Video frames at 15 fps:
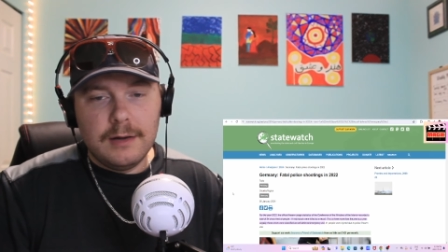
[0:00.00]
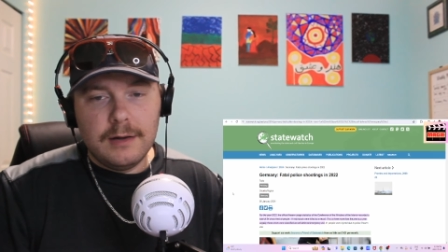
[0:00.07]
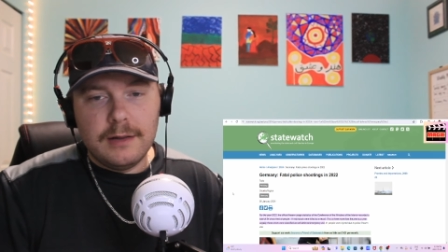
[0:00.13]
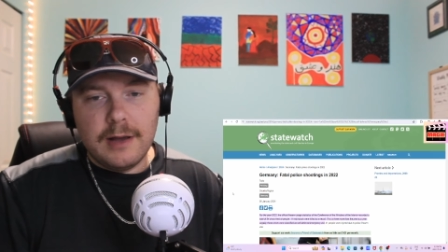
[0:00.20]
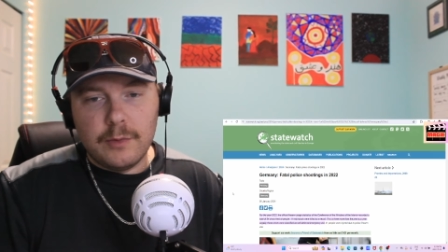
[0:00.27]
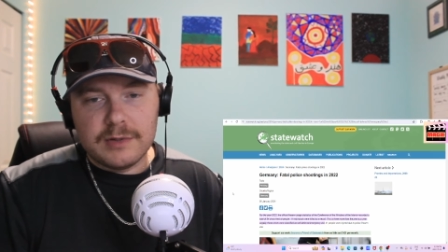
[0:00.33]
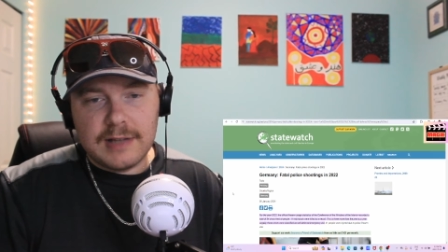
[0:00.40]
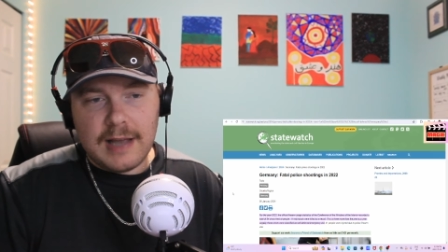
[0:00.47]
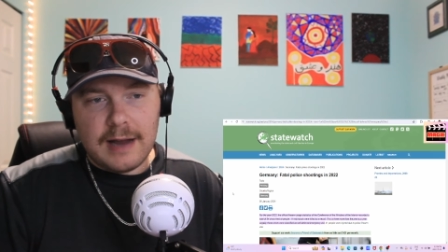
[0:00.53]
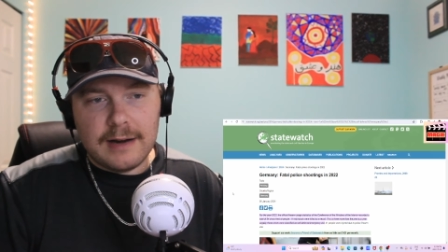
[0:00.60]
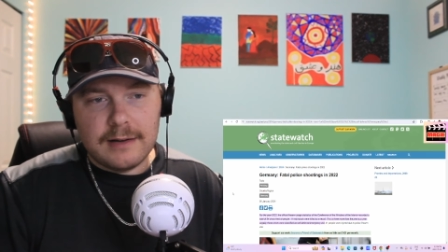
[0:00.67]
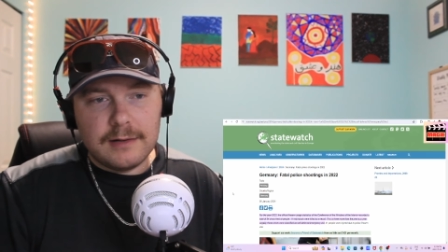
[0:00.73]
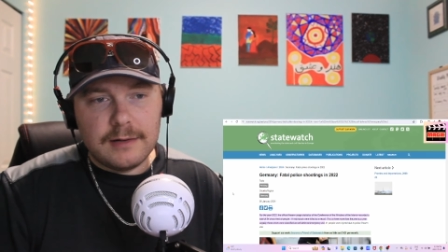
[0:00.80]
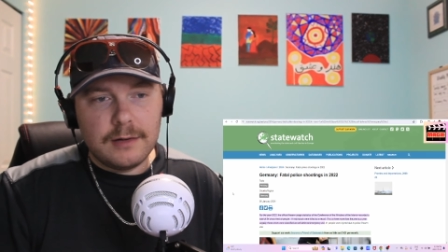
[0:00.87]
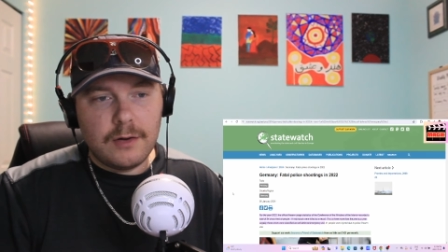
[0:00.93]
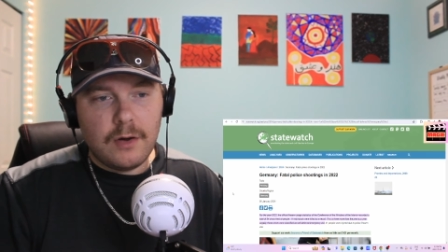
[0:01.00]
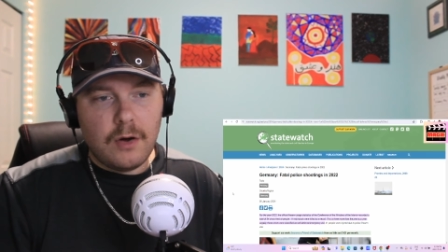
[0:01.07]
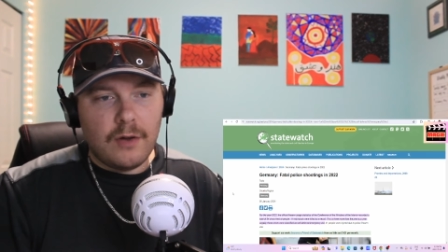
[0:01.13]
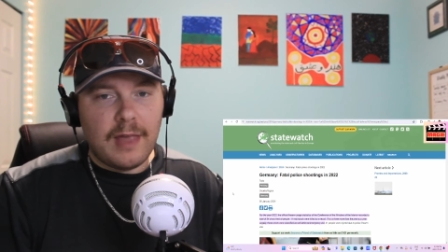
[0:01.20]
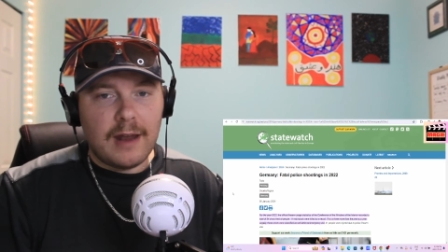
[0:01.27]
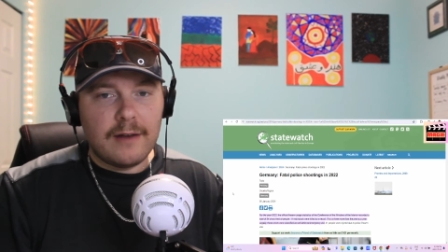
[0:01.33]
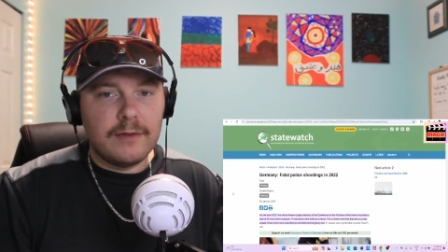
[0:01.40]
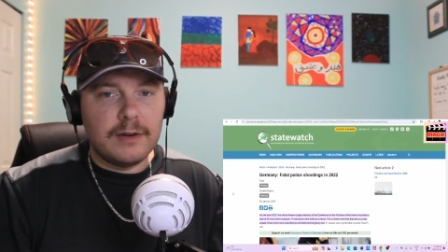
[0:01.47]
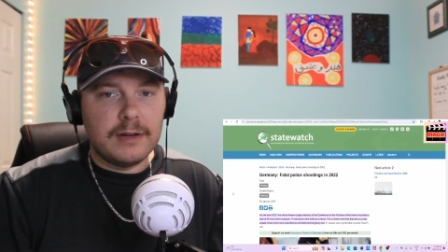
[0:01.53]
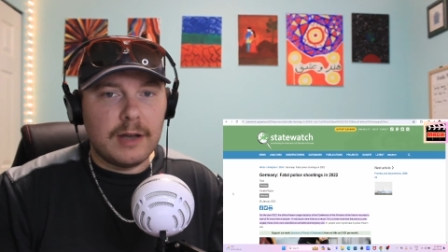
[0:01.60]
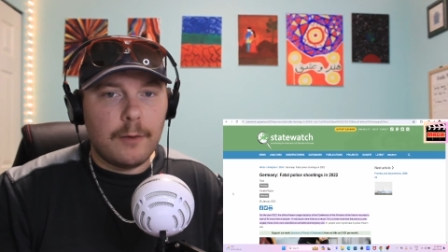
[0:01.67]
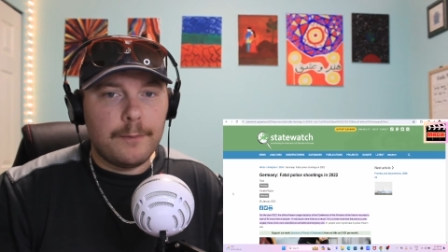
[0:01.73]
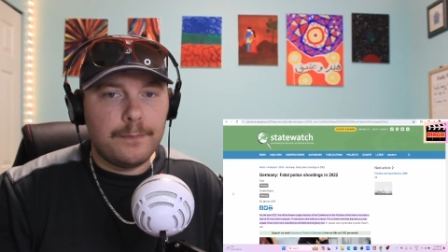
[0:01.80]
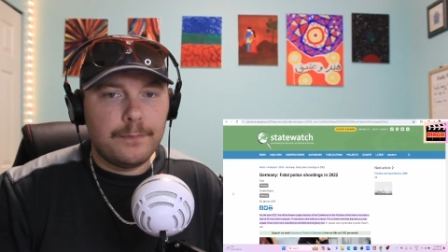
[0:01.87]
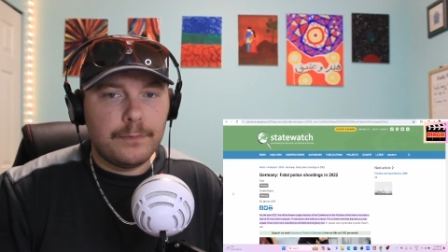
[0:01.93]
that was added on that video.
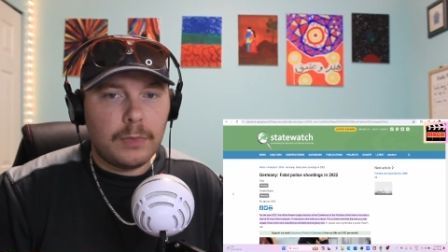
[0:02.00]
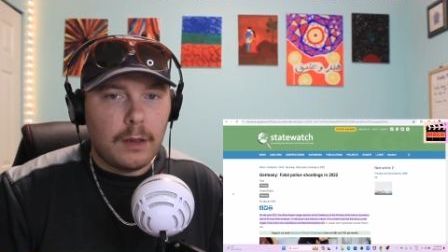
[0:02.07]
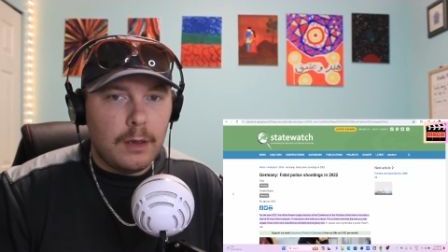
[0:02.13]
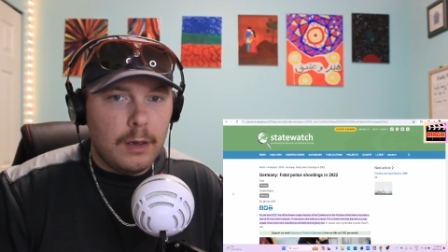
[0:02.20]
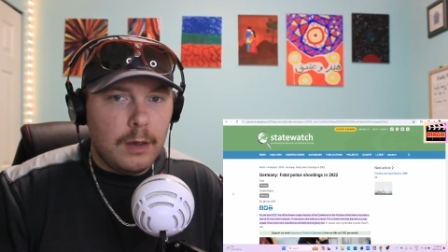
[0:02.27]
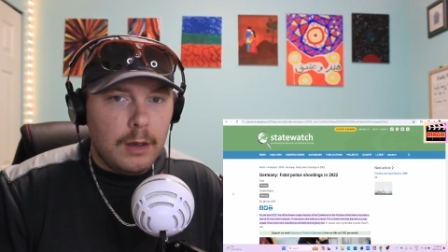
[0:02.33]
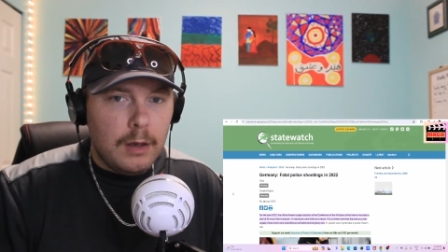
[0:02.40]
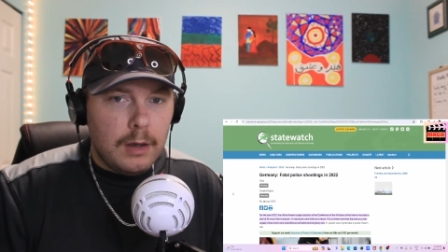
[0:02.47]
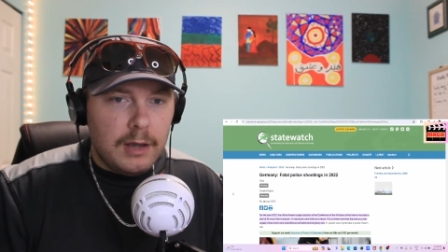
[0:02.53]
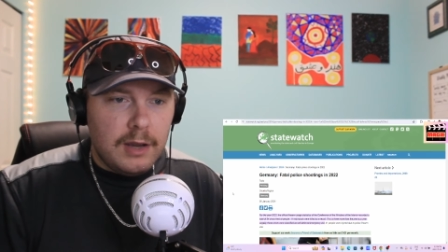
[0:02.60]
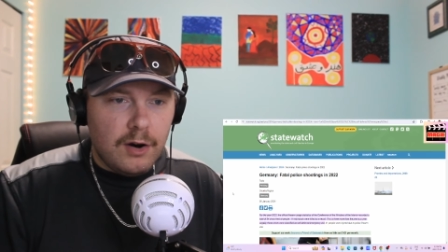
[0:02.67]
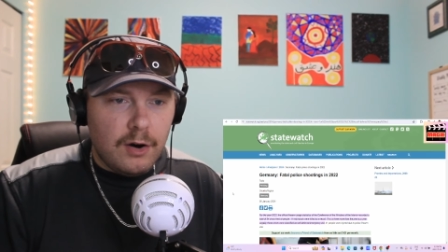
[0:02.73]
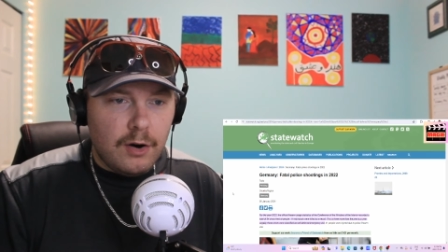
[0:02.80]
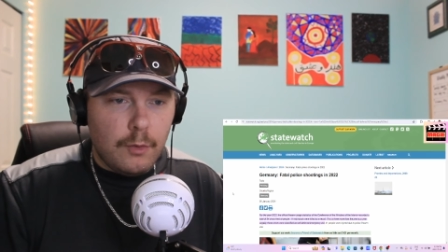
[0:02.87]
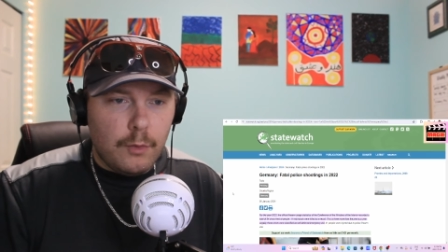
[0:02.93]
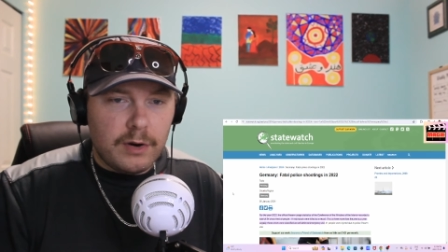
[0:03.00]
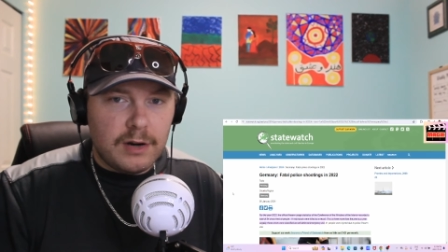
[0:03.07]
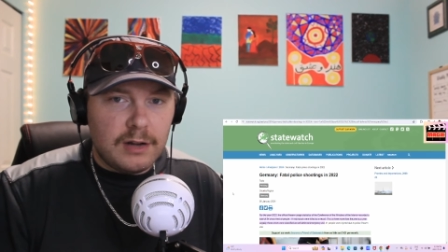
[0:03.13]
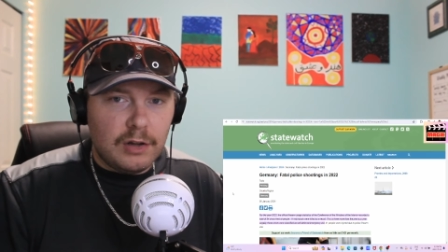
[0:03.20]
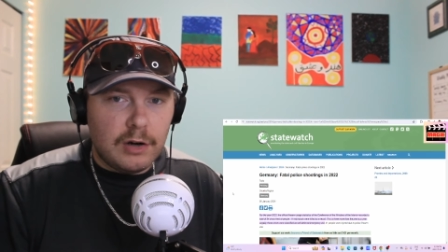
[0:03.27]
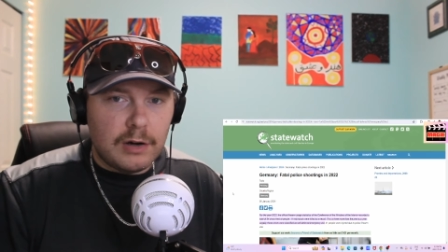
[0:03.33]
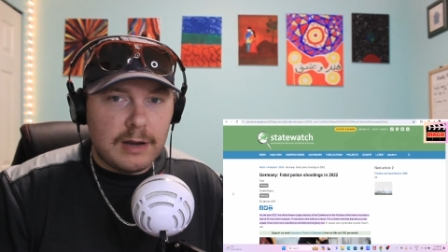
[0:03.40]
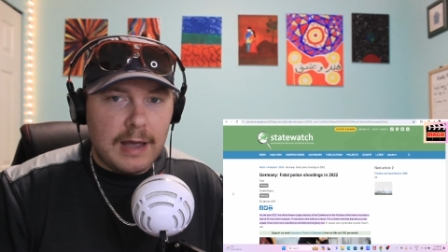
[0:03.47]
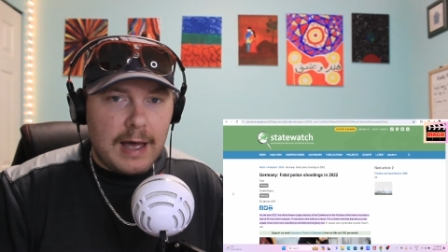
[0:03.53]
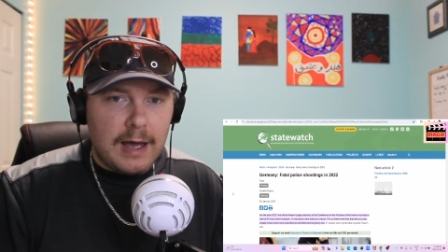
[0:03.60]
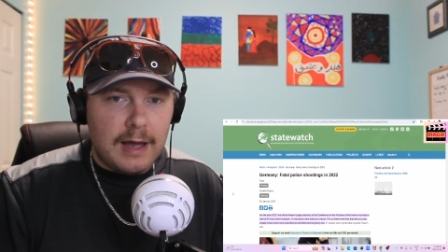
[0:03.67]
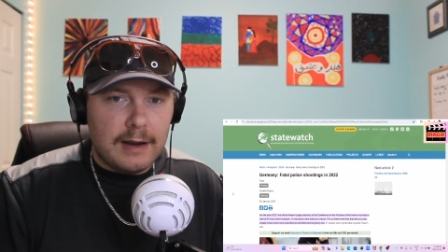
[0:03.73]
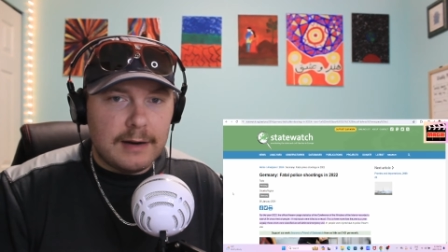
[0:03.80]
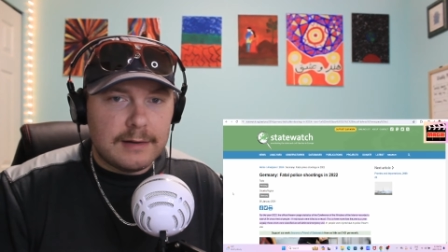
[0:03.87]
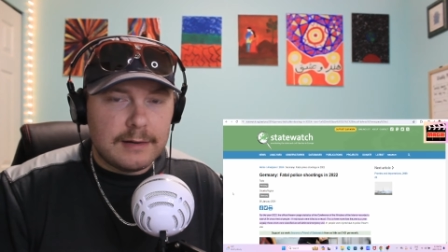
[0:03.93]
Here we're going to look at